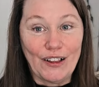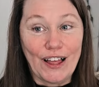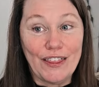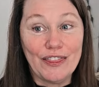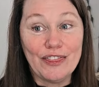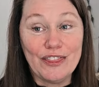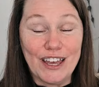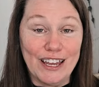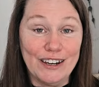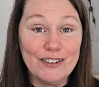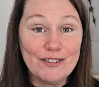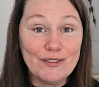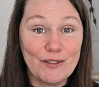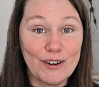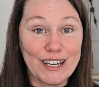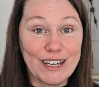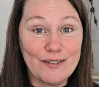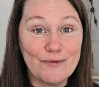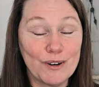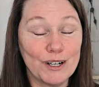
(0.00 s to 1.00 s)
and then
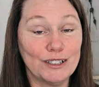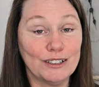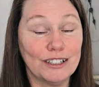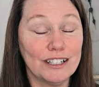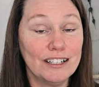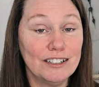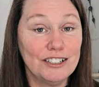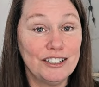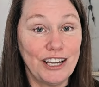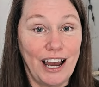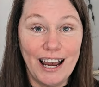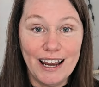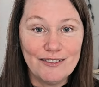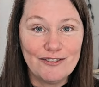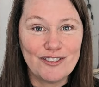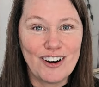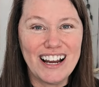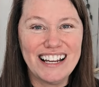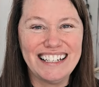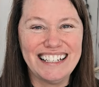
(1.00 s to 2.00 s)
we will
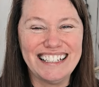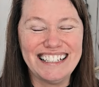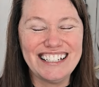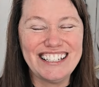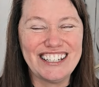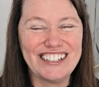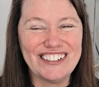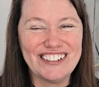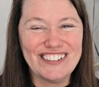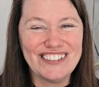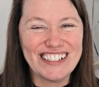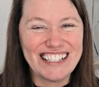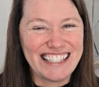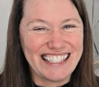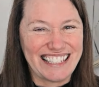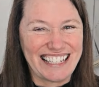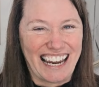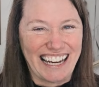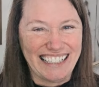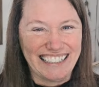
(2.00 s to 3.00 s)
dive right into
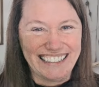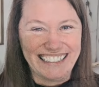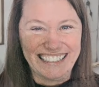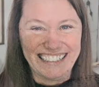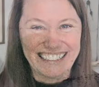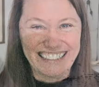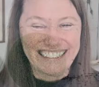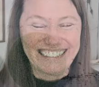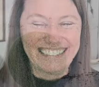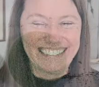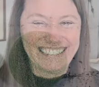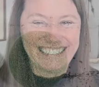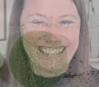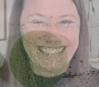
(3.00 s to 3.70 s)
styling.